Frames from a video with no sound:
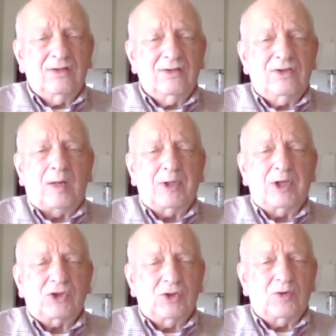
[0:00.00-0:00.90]

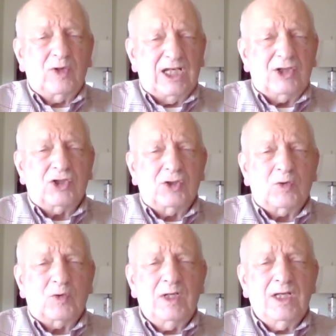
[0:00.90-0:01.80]

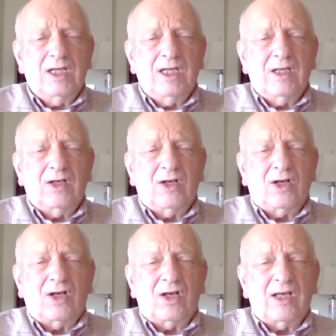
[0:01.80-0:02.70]
W2E2.
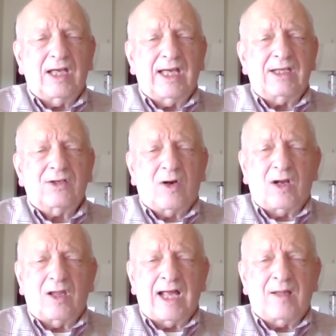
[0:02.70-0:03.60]
And
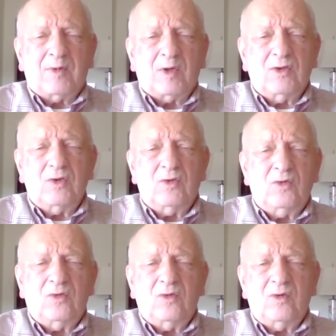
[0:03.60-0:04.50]
Carl Alber,
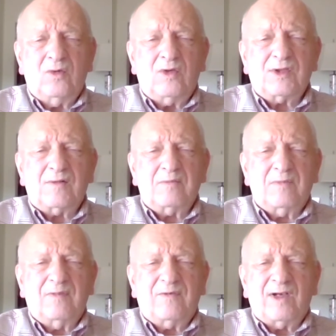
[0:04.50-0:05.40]
who was a
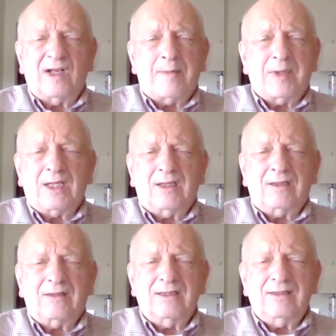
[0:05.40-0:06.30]
phenomenal